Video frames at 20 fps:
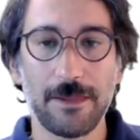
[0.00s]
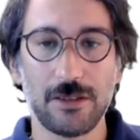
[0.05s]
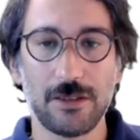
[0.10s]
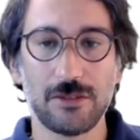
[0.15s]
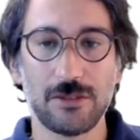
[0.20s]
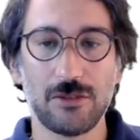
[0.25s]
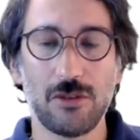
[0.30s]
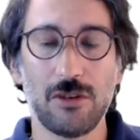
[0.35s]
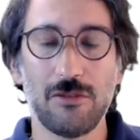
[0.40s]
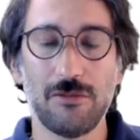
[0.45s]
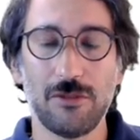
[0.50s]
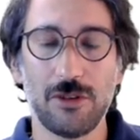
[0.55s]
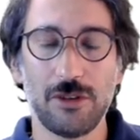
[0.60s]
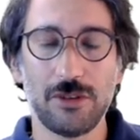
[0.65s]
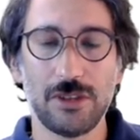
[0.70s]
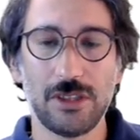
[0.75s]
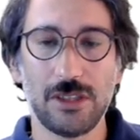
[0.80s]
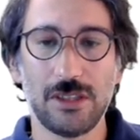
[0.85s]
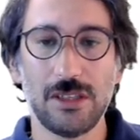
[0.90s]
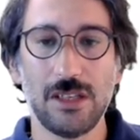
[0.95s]

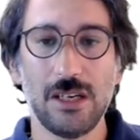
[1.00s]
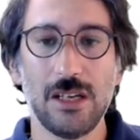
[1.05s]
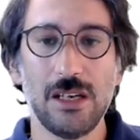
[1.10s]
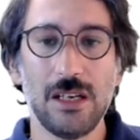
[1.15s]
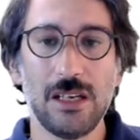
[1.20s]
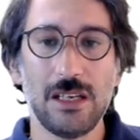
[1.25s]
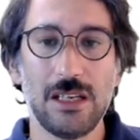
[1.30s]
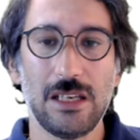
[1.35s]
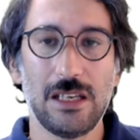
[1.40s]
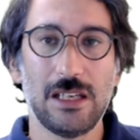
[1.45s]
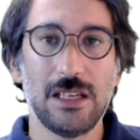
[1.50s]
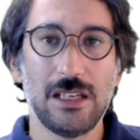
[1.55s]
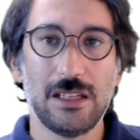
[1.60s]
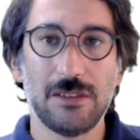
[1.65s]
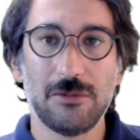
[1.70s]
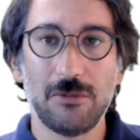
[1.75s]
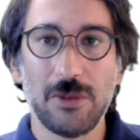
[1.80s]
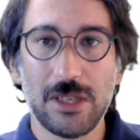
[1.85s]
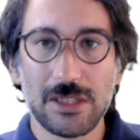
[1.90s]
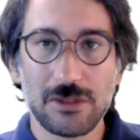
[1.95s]
converter. And
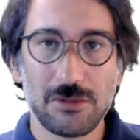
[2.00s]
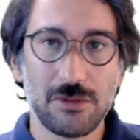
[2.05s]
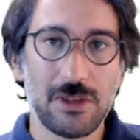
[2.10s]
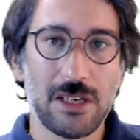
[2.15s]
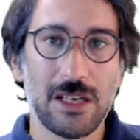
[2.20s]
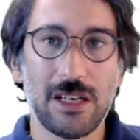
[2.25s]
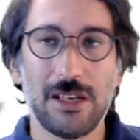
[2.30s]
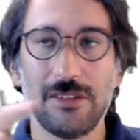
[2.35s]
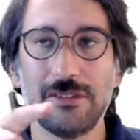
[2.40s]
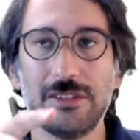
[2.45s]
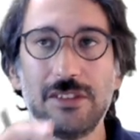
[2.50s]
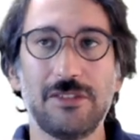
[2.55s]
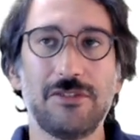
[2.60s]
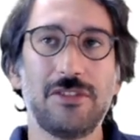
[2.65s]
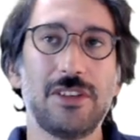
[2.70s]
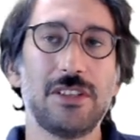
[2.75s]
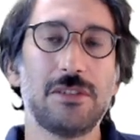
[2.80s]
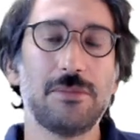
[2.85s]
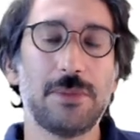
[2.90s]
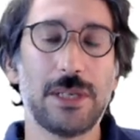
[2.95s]
once you have the
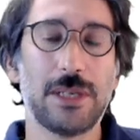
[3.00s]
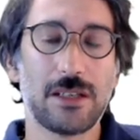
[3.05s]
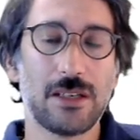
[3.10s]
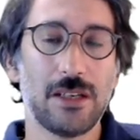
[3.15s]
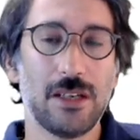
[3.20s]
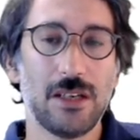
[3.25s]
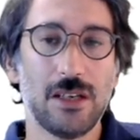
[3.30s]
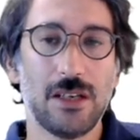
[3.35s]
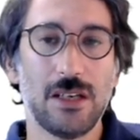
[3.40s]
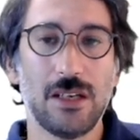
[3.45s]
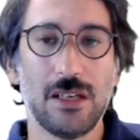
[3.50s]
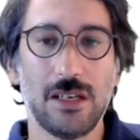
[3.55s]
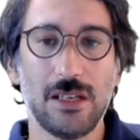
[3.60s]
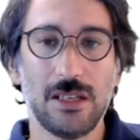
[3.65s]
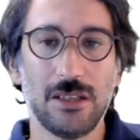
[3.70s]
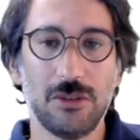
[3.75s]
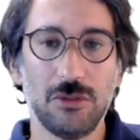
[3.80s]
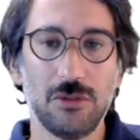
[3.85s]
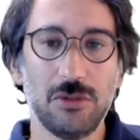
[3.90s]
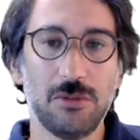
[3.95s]
feedback
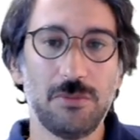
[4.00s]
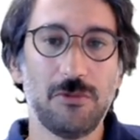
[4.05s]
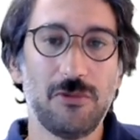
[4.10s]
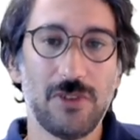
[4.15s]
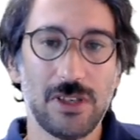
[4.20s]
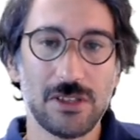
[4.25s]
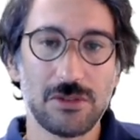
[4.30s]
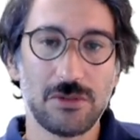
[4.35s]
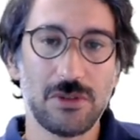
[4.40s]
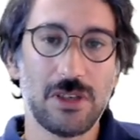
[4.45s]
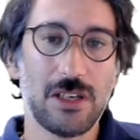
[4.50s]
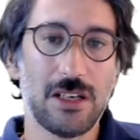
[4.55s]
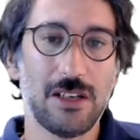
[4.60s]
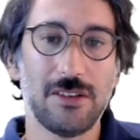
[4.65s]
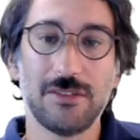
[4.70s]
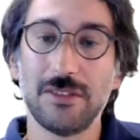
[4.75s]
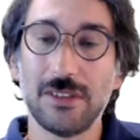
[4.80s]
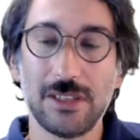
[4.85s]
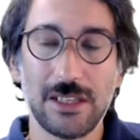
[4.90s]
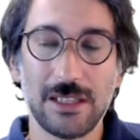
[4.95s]
loop, once you have
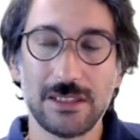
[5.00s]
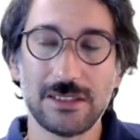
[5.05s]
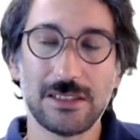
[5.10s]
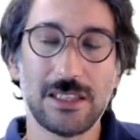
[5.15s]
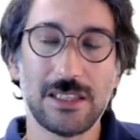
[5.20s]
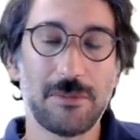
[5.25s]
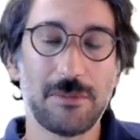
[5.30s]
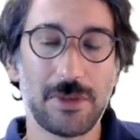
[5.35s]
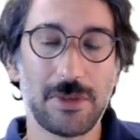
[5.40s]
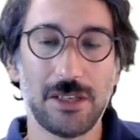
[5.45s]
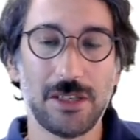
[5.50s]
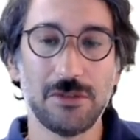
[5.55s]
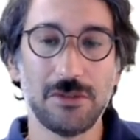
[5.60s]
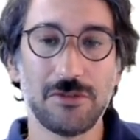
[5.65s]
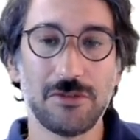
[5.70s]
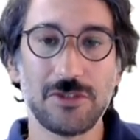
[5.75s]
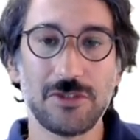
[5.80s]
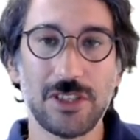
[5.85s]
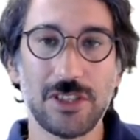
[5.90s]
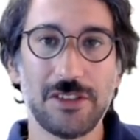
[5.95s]
some kind of
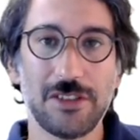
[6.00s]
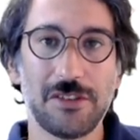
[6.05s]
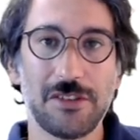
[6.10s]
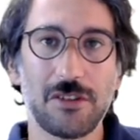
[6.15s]
generic